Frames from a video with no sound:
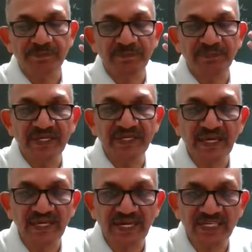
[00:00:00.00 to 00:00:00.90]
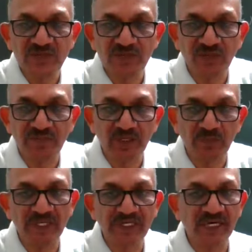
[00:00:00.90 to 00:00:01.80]
preparing halides from
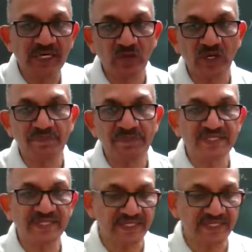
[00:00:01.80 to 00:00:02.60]
aromatic hydrocarbons